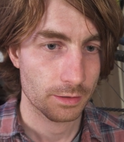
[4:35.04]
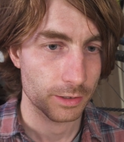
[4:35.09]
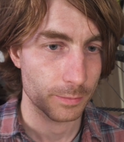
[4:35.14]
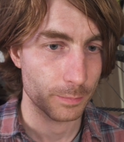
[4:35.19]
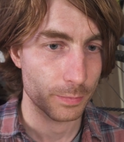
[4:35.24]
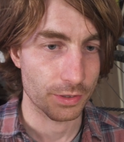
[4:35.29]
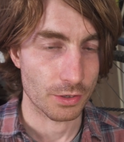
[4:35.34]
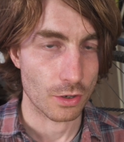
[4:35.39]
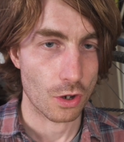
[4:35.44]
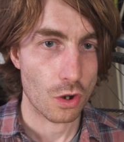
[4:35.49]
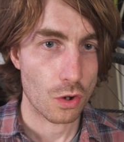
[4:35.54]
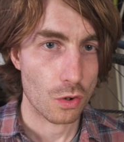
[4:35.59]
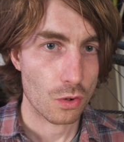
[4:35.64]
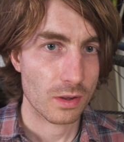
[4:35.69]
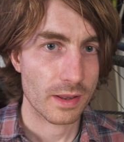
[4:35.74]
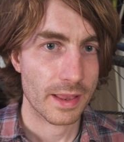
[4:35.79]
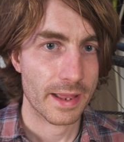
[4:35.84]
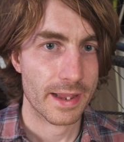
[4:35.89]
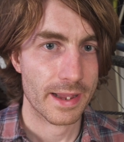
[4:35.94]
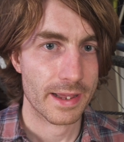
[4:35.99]
You're putting
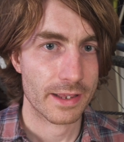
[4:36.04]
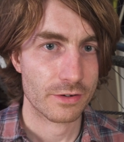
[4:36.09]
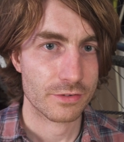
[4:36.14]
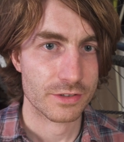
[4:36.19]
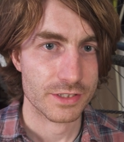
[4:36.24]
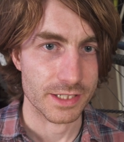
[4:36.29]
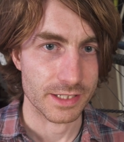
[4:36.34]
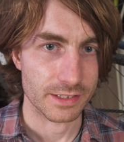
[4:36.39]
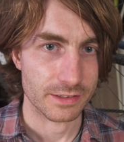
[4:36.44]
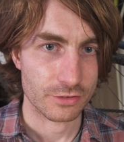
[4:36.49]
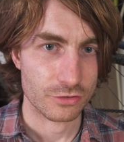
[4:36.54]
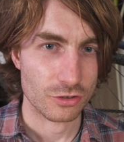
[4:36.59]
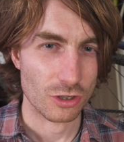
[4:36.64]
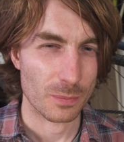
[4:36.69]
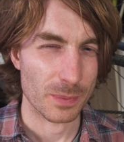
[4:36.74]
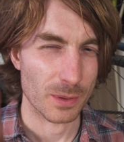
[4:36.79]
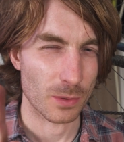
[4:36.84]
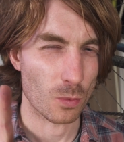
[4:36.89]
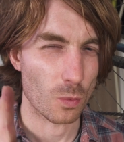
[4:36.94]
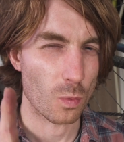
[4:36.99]
all that energy to
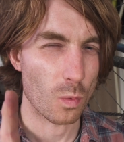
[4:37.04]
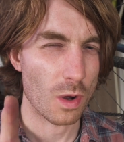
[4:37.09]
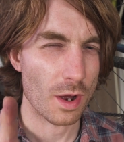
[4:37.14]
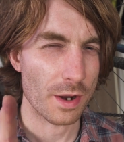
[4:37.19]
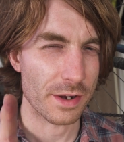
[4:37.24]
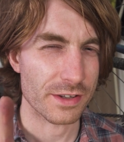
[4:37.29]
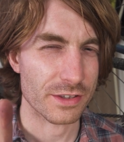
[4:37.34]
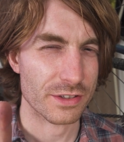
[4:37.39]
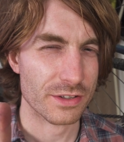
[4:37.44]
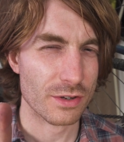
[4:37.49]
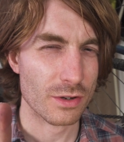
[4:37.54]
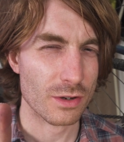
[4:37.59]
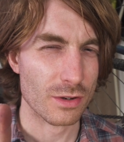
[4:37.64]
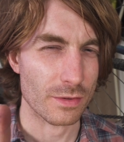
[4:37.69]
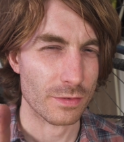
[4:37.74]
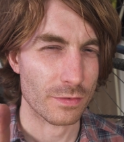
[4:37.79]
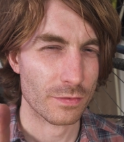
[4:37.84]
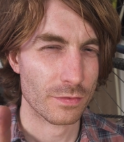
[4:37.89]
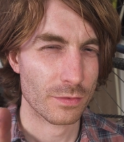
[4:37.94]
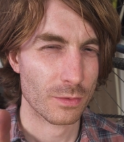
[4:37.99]
dropping 1
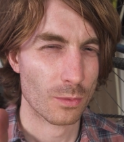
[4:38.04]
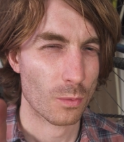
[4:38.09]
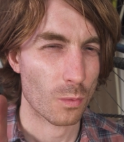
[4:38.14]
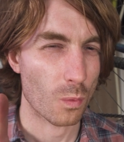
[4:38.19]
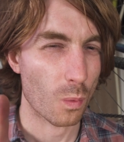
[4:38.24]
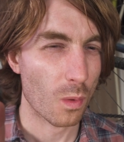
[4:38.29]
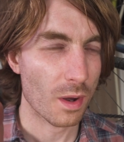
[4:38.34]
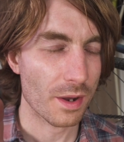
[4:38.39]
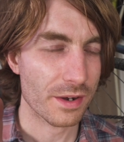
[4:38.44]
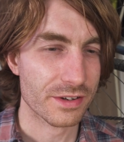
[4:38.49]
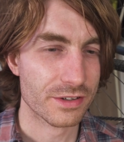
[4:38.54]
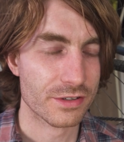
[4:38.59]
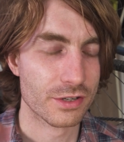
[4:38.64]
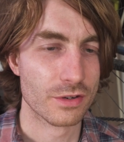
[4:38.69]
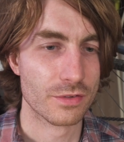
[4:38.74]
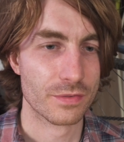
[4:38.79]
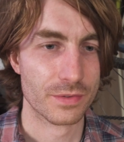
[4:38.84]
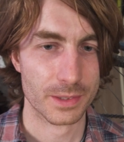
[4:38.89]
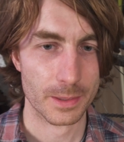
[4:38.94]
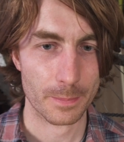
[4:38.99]
tooth
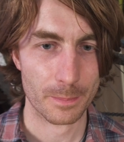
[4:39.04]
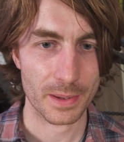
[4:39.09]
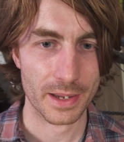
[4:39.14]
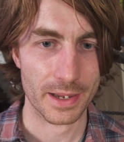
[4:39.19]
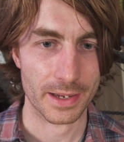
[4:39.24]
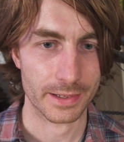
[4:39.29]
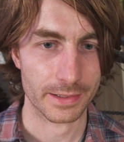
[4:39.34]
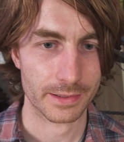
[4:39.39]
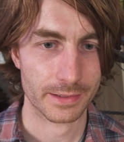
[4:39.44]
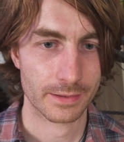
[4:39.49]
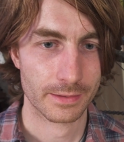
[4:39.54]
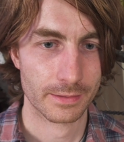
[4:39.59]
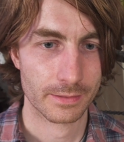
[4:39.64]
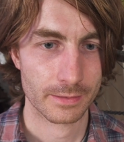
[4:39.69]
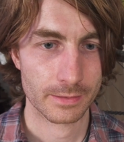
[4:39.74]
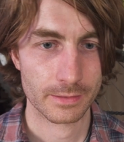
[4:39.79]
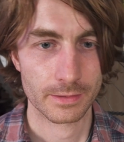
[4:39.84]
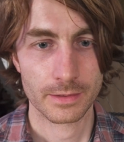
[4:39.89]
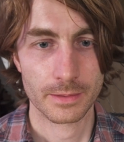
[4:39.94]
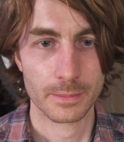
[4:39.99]
at the back,
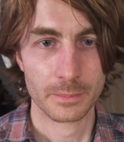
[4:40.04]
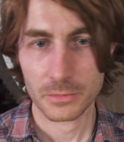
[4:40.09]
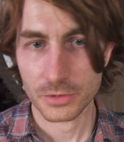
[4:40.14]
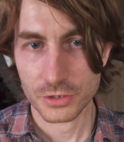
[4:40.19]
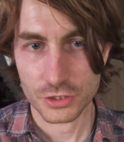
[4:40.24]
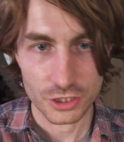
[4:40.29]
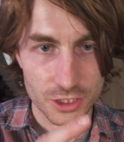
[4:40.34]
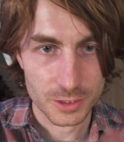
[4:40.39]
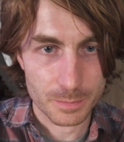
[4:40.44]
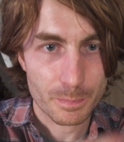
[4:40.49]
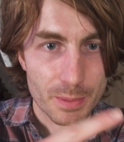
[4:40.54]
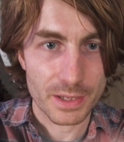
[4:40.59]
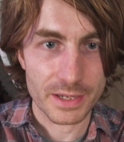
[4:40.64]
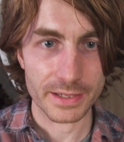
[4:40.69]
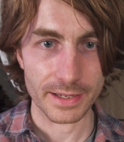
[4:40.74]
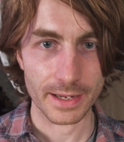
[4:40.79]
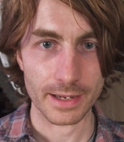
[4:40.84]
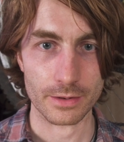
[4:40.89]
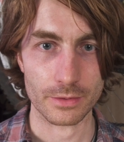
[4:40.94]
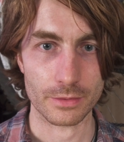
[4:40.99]
because you're
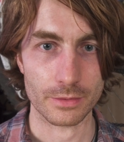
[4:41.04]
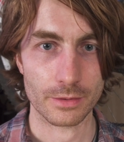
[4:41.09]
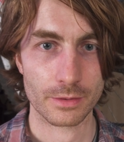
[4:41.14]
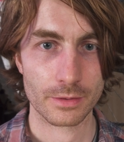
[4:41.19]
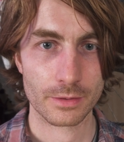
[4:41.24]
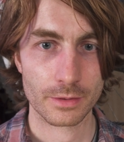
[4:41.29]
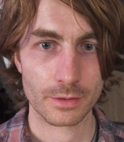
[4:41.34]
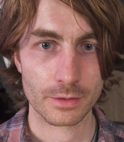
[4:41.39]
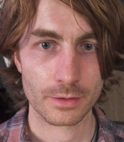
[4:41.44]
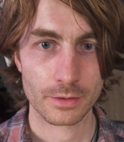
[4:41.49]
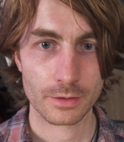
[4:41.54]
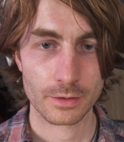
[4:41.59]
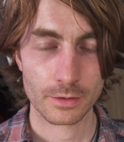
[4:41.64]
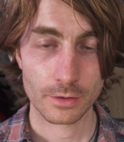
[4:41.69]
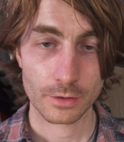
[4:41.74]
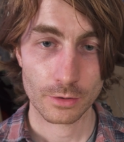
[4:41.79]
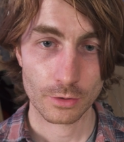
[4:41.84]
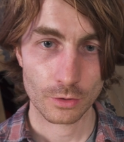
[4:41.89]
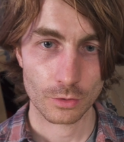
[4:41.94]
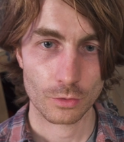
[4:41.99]
spinning out.
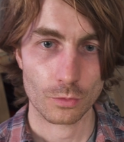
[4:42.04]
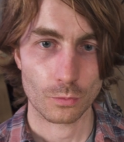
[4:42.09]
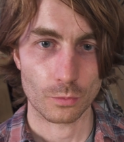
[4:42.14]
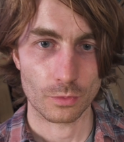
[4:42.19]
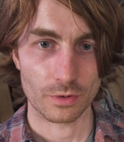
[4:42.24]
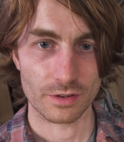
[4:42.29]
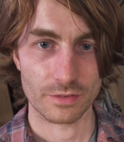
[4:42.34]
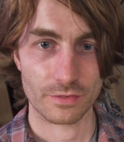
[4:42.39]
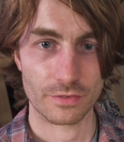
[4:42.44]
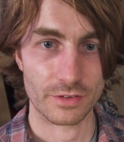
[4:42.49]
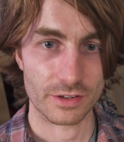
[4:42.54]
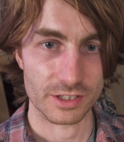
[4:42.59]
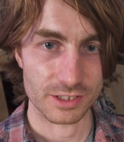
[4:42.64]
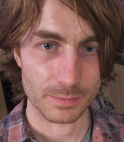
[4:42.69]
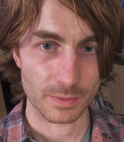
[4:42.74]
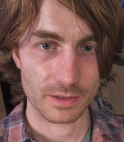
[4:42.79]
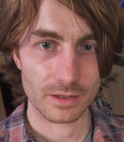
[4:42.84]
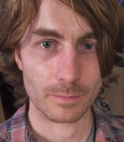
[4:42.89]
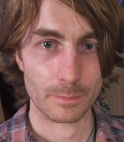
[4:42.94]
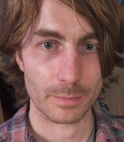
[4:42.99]
Whereas for
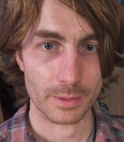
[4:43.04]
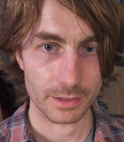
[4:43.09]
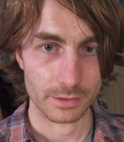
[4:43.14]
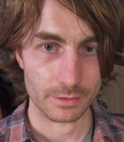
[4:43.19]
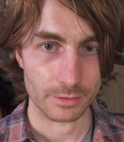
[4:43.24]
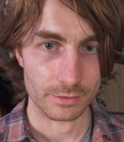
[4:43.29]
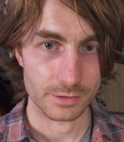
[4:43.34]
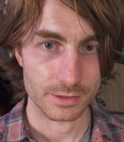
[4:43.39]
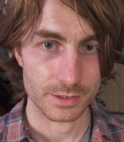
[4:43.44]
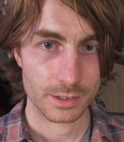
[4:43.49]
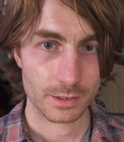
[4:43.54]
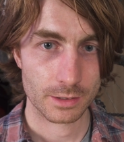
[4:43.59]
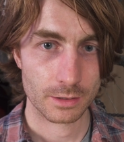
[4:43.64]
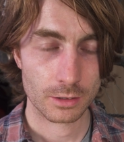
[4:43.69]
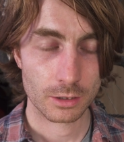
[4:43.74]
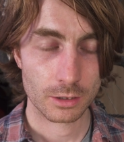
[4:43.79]
us mountain bikers,